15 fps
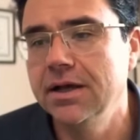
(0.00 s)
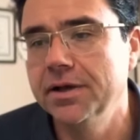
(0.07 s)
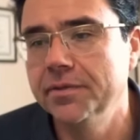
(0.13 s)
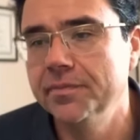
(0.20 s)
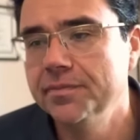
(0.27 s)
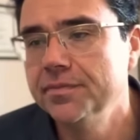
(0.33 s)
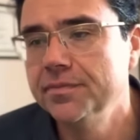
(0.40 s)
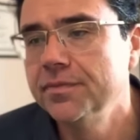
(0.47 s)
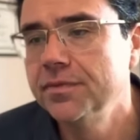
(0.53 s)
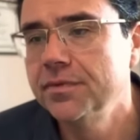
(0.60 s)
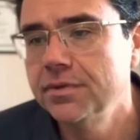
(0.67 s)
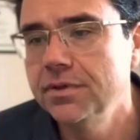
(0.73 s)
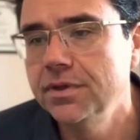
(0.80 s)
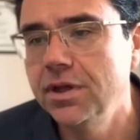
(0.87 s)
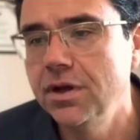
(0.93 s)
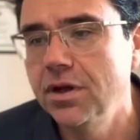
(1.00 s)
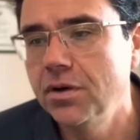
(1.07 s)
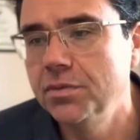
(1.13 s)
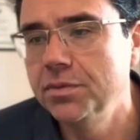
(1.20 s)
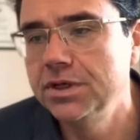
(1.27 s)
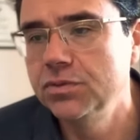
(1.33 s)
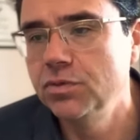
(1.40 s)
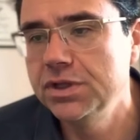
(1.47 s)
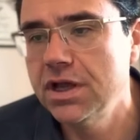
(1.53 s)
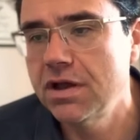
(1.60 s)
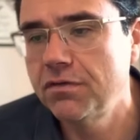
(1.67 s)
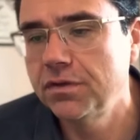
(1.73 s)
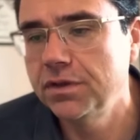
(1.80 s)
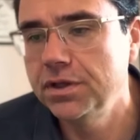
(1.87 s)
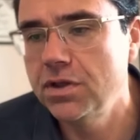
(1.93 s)
Uh, you know, we, we
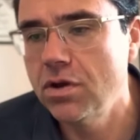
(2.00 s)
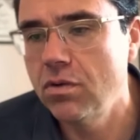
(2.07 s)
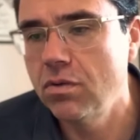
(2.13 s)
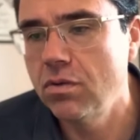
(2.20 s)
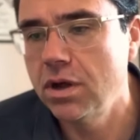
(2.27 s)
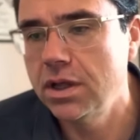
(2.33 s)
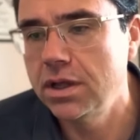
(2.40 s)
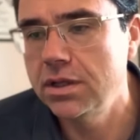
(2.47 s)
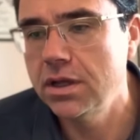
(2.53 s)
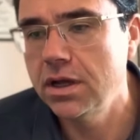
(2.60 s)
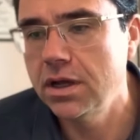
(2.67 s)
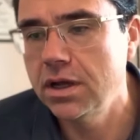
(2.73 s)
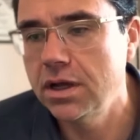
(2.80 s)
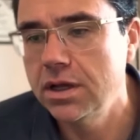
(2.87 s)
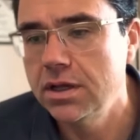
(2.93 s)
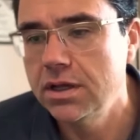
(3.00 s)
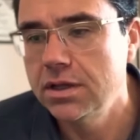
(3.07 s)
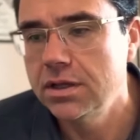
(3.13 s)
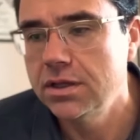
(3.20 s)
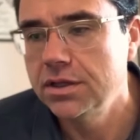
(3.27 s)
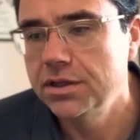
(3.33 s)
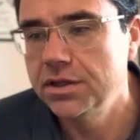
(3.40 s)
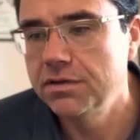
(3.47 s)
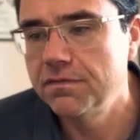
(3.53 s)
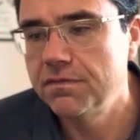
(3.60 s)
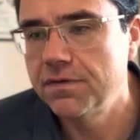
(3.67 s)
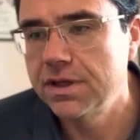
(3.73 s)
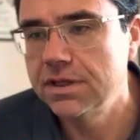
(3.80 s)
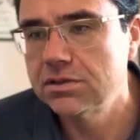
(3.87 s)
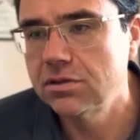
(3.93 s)
definitely don't want uh, the
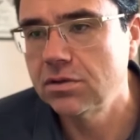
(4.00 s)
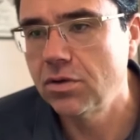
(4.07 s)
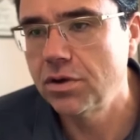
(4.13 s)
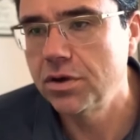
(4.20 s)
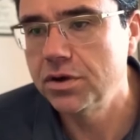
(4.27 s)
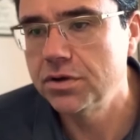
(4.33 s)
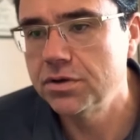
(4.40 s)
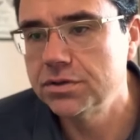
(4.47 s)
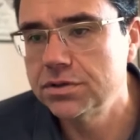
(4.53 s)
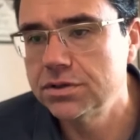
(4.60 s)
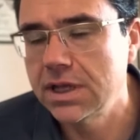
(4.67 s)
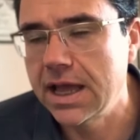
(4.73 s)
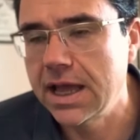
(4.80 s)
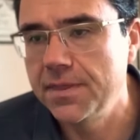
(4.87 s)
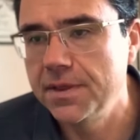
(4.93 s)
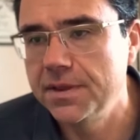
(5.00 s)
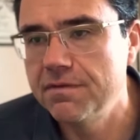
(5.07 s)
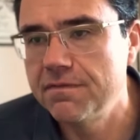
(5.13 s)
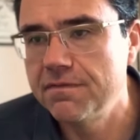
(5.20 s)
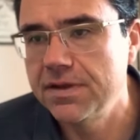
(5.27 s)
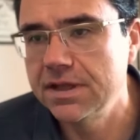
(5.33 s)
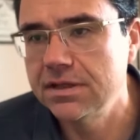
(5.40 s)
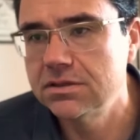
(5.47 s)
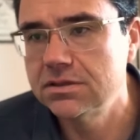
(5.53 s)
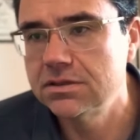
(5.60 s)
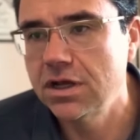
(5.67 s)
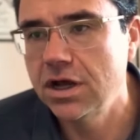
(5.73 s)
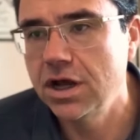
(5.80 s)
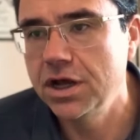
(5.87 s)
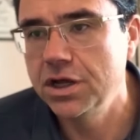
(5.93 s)
defense lawyers and the defense
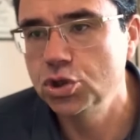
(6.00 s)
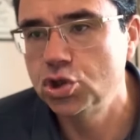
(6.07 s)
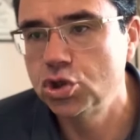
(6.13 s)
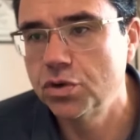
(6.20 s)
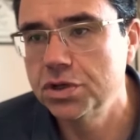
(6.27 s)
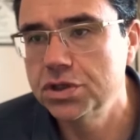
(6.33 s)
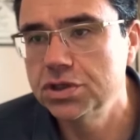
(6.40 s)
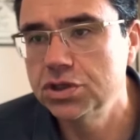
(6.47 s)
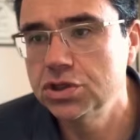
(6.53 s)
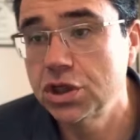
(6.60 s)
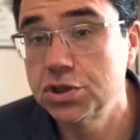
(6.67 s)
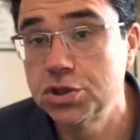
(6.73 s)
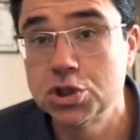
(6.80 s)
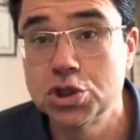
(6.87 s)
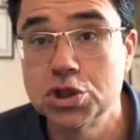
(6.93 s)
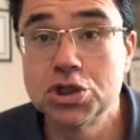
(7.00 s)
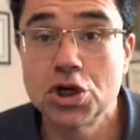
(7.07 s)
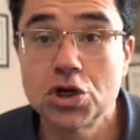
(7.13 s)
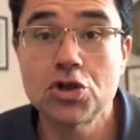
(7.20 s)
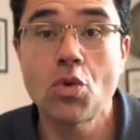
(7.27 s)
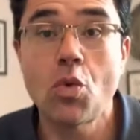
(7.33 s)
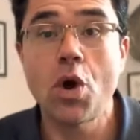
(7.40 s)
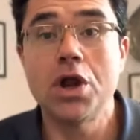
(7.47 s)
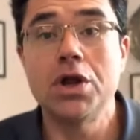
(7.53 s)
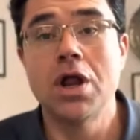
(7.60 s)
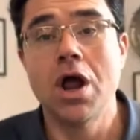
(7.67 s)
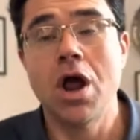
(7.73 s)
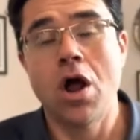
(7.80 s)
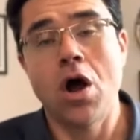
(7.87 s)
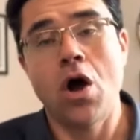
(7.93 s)
uh, insurance adjusters because they're the one
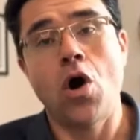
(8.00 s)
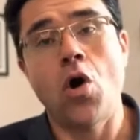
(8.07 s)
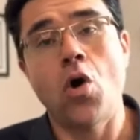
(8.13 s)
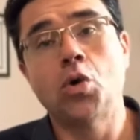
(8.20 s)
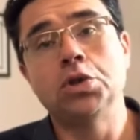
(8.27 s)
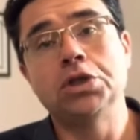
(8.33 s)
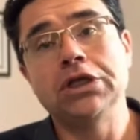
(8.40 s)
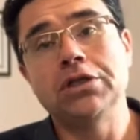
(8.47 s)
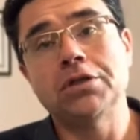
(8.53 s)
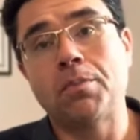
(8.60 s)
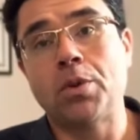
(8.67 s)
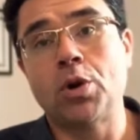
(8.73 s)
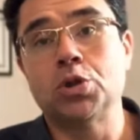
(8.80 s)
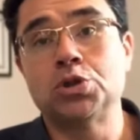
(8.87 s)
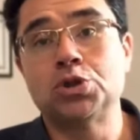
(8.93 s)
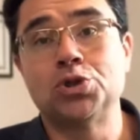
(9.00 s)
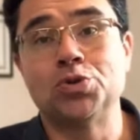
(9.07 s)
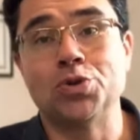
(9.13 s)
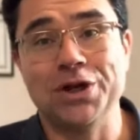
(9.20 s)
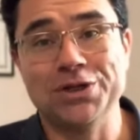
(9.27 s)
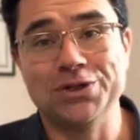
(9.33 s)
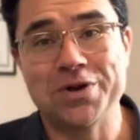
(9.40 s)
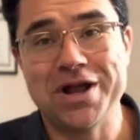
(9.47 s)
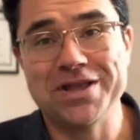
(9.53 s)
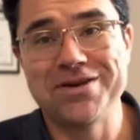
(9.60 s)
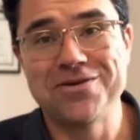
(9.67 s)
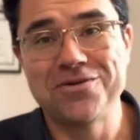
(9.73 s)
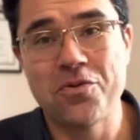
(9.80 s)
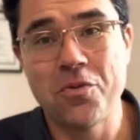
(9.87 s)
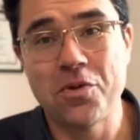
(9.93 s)
holding the purse strings, right?
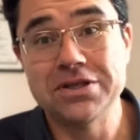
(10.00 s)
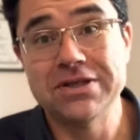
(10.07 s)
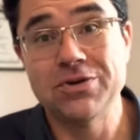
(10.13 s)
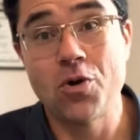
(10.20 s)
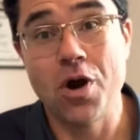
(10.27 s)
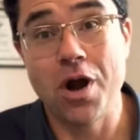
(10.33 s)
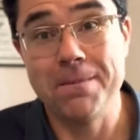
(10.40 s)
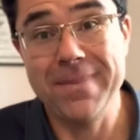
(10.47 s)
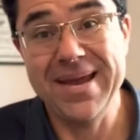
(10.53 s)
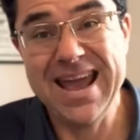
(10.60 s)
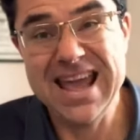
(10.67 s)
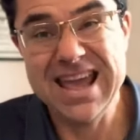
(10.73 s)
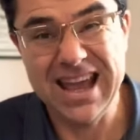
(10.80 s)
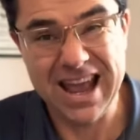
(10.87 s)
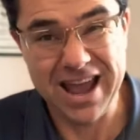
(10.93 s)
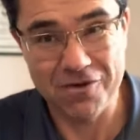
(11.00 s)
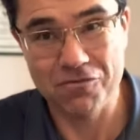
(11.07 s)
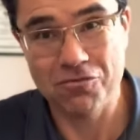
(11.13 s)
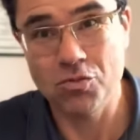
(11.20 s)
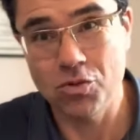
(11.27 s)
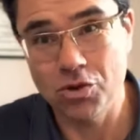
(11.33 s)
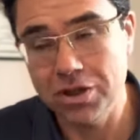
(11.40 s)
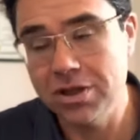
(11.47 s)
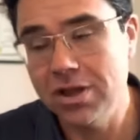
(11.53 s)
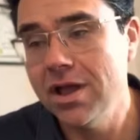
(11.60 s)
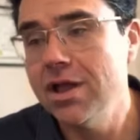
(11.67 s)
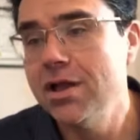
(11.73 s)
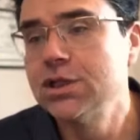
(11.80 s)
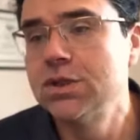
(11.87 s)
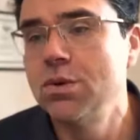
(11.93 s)
They're the ones who are paying everyone.
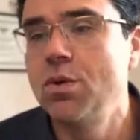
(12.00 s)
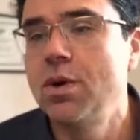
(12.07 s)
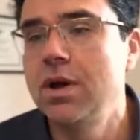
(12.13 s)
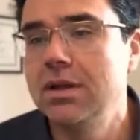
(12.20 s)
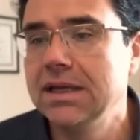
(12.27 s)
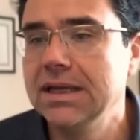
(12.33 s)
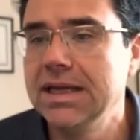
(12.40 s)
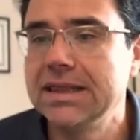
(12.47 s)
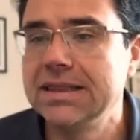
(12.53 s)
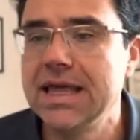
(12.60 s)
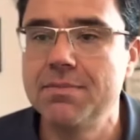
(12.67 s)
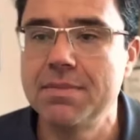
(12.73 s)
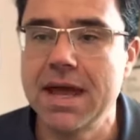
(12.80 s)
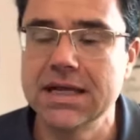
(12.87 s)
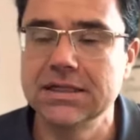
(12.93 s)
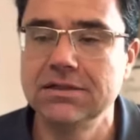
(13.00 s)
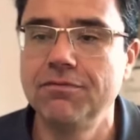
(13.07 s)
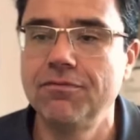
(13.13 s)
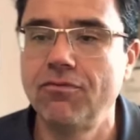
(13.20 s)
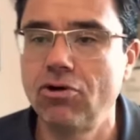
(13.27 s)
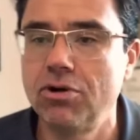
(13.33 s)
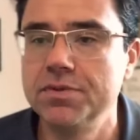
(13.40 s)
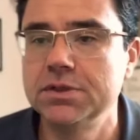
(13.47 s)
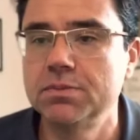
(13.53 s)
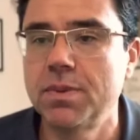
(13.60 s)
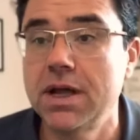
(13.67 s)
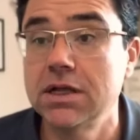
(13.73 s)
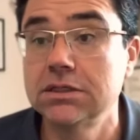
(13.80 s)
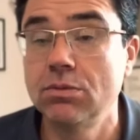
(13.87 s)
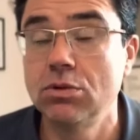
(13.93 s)
So we want to get them as informed as
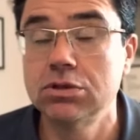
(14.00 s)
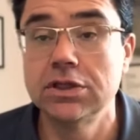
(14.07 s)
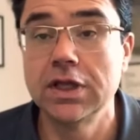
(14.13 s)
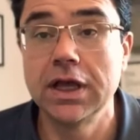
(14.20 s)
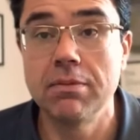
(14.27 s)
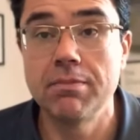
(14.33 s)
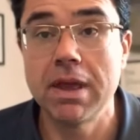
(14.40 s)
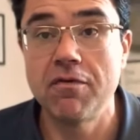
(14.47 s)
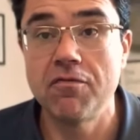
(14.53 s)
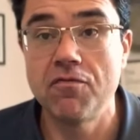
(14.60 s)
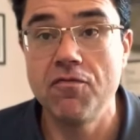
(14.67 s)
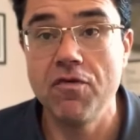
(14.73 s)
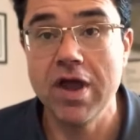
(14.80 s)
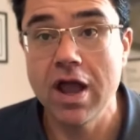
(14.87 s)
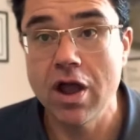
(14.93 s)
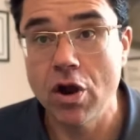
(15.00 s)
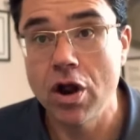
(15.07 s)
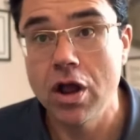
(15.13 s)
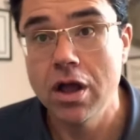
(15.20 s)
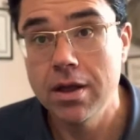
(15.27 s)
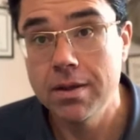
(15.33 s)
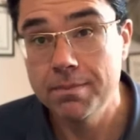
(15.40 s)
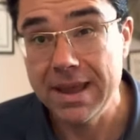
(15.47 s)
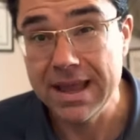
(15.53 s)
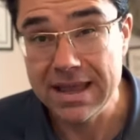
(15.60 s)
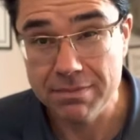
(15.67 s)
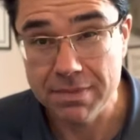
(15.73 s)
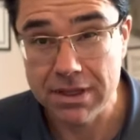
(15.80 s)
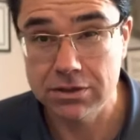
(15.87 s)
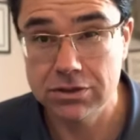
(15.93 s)
possible so they can make fair
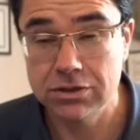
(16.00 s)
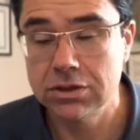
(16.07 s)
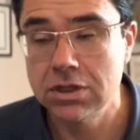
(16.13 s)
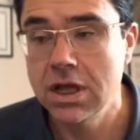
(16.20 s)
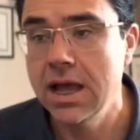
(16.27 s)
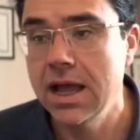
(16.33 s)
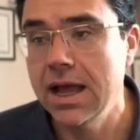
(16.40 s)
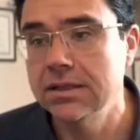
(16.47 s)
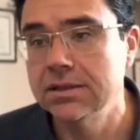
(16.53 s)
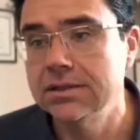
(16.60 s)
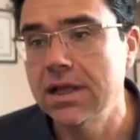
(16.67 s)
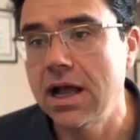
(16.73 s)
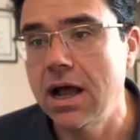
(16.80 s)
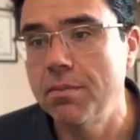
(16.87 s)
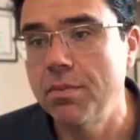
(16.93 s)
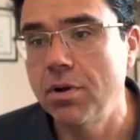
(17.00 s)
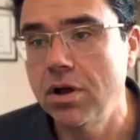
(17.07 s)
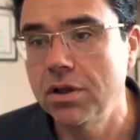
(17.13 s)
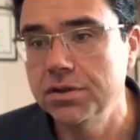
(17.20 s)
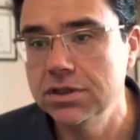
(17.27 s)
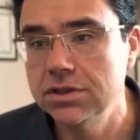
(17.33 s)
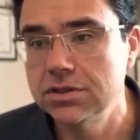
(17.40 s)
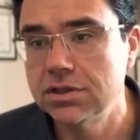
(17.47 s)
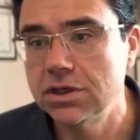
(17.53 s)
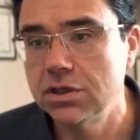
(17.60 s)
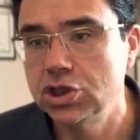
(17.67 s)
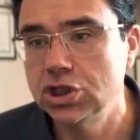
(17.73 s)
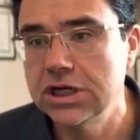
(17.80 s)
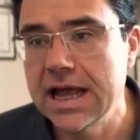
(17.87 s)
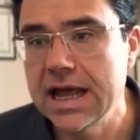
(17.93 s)
payments and stop all these
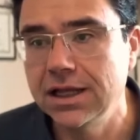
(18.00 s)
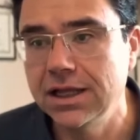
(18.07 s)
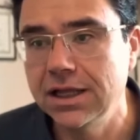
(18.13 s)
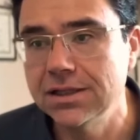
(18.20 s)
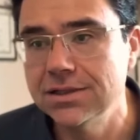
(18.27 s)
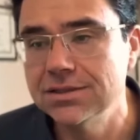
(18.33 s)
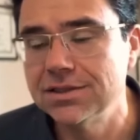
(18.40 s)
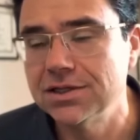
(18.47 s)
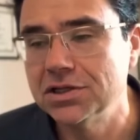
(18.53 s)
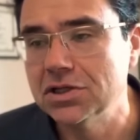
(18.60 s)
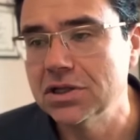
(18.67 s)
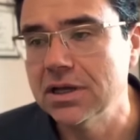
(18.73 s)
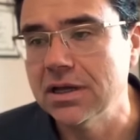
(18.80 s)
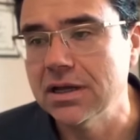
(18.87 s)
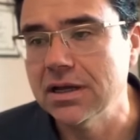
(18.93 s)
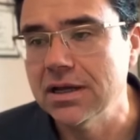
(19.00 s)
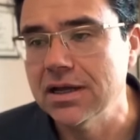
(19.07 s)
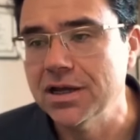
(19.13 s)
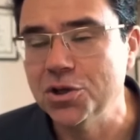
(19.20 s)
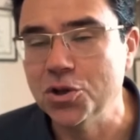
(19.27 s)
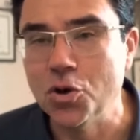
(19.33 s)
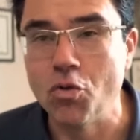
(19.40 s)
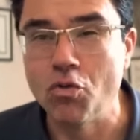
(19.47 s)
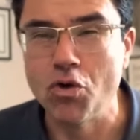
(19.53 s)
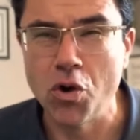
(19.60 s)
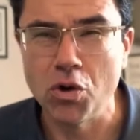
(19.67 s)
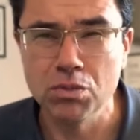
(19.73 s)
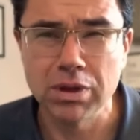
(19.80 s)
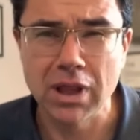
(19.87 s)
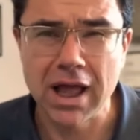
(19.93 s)
shenanigans and, uh, you know,
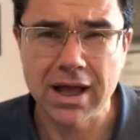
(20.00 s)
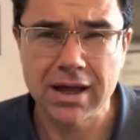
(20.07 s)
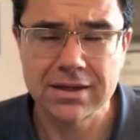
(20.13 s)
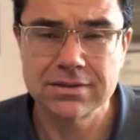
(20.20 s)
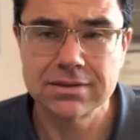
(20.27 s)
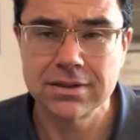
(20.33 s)
roadblocks.